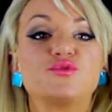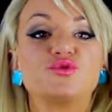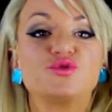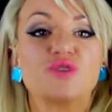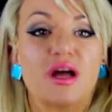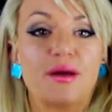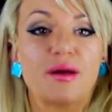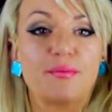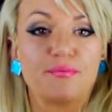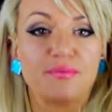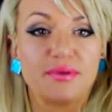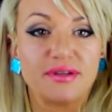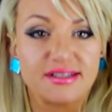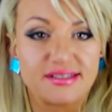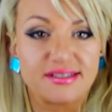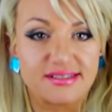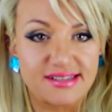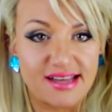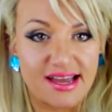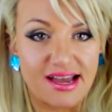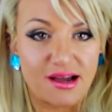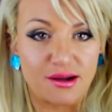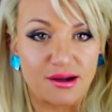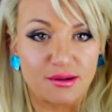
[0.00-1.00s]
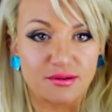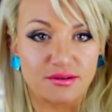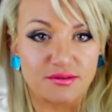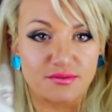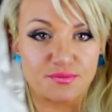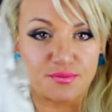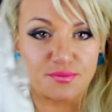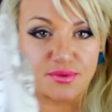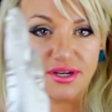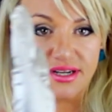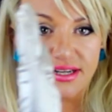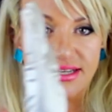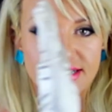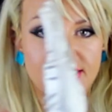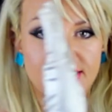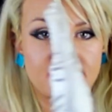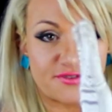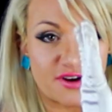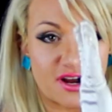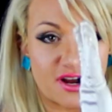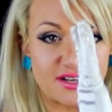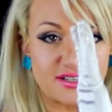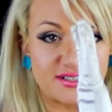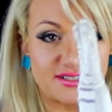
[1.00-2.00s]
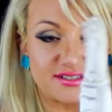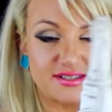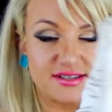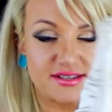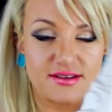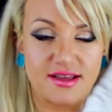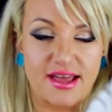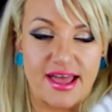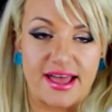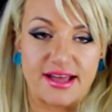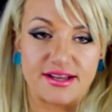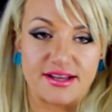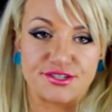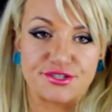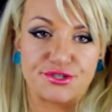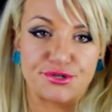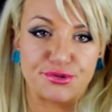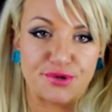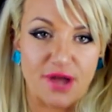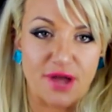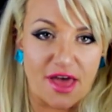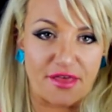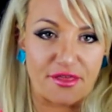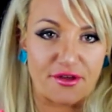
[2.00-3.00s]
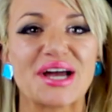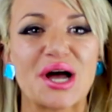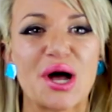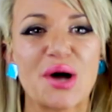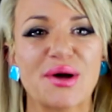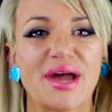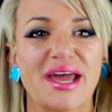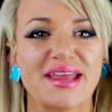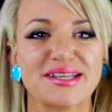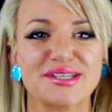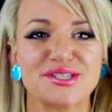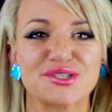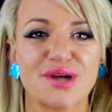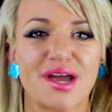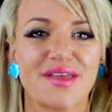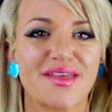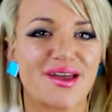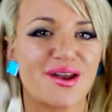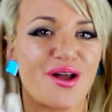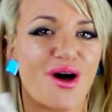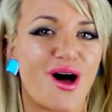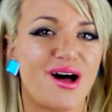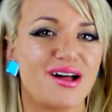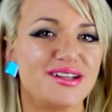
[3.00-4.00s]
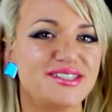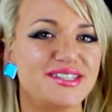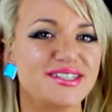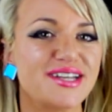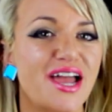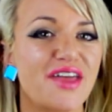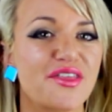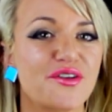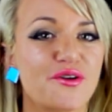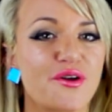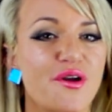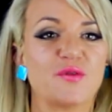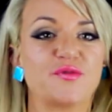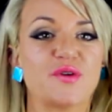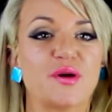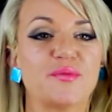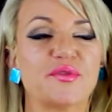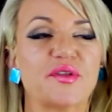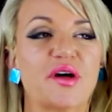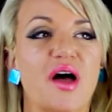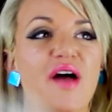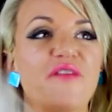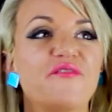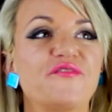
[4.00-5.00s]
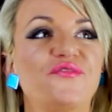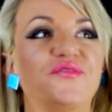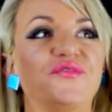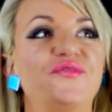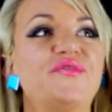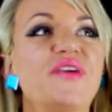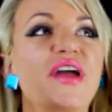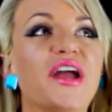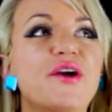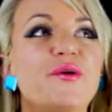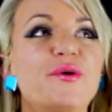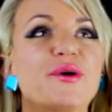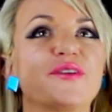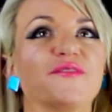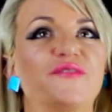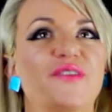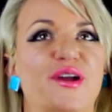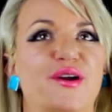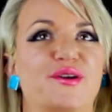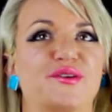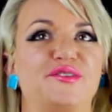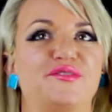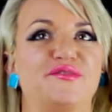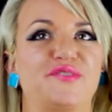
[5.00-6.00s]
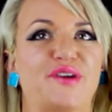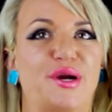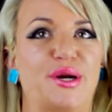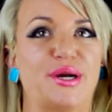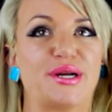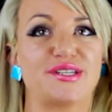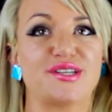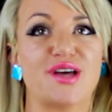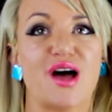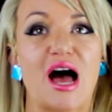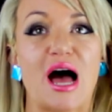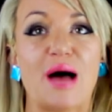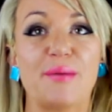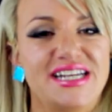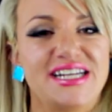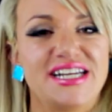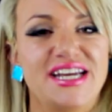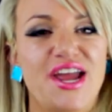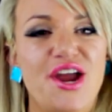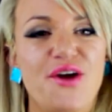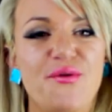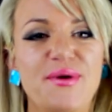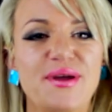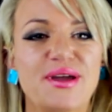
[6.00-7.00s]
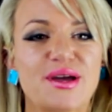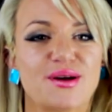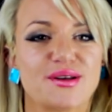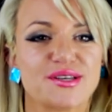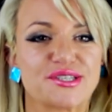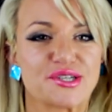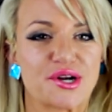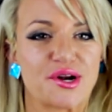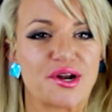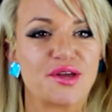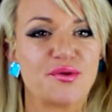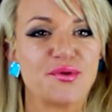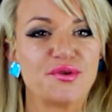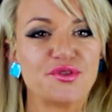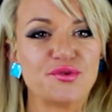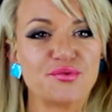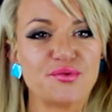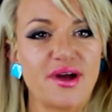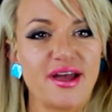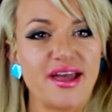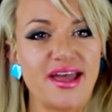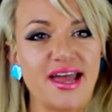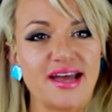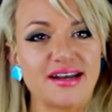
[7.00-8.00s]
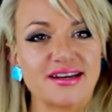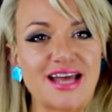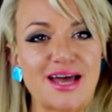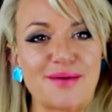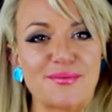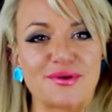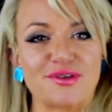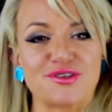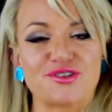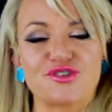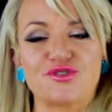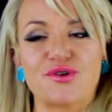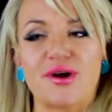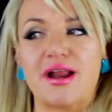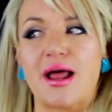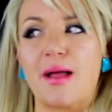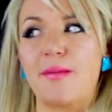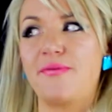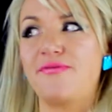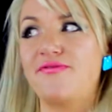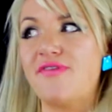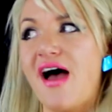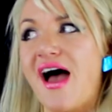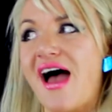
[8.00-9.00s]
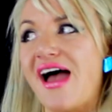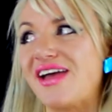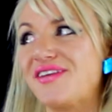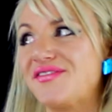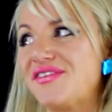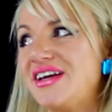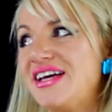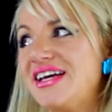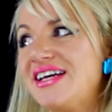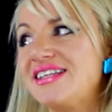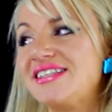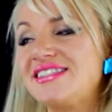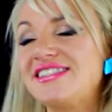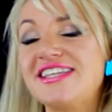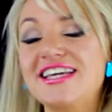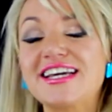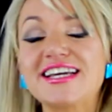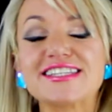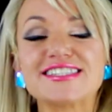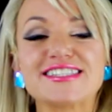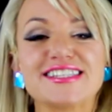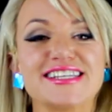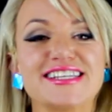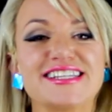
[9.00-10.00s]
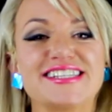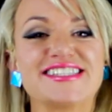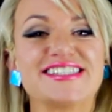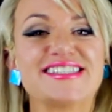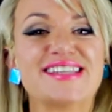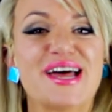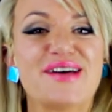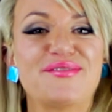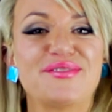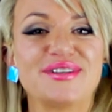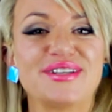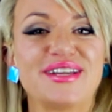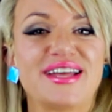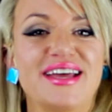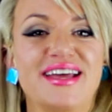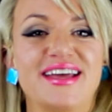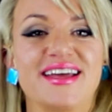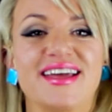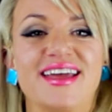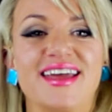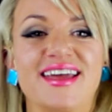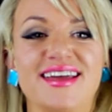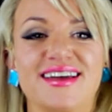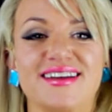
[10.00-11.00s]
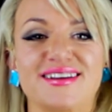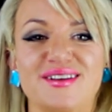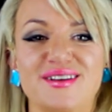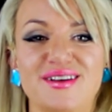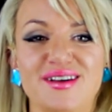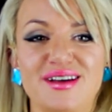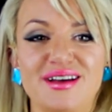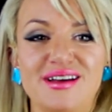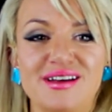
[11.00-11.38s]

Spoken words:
drop it down, bring it front and together. Okay, let's try that all together from the very, very, very top. Here we go, starting with the right hand coming straight up. 5, 6, 7, and